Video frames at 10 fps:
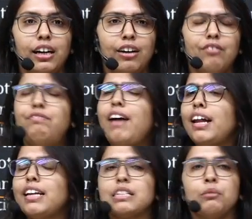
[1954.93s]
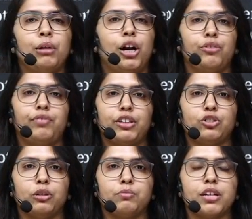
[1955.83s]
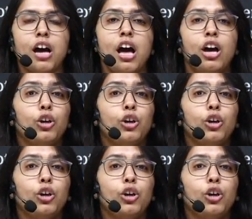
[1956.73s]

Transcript: Very similar to friendships. You